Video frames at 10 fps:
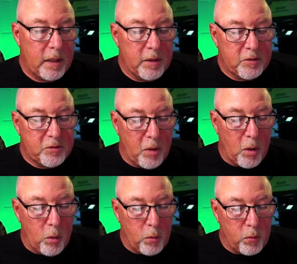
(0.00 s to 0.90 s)
This is
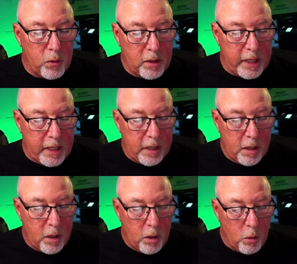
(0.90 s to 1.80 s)
simply
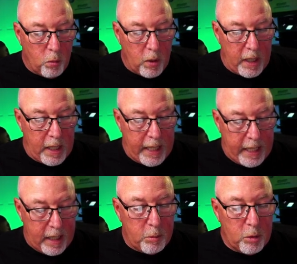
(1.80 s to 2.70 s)
a uh,
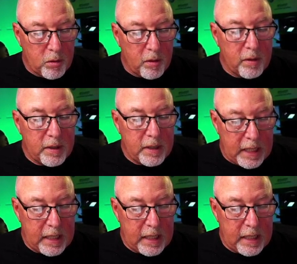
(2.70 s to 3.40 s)
ham spotting